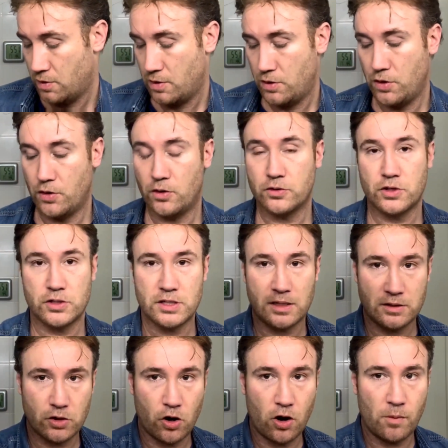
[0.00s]
You could also sell
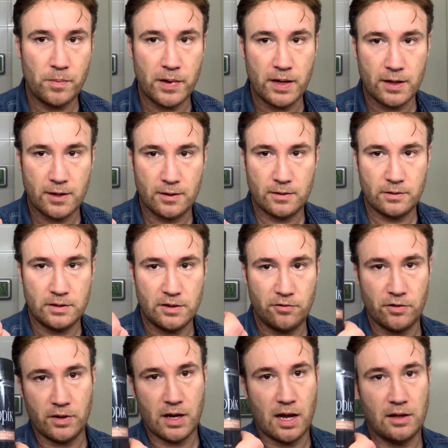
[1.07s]
Topic in
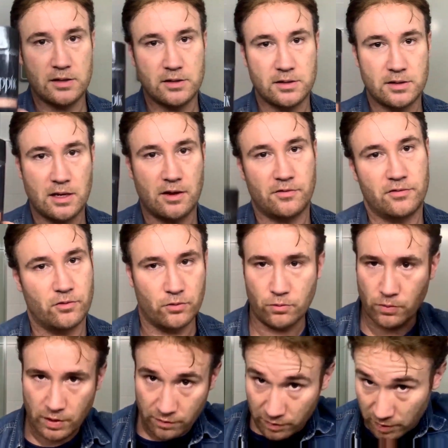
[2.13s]
different colors and stuff, or
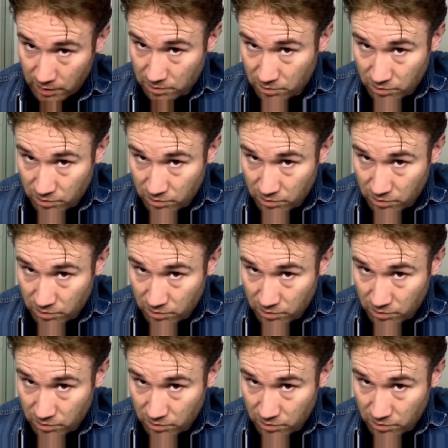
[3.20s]
whatever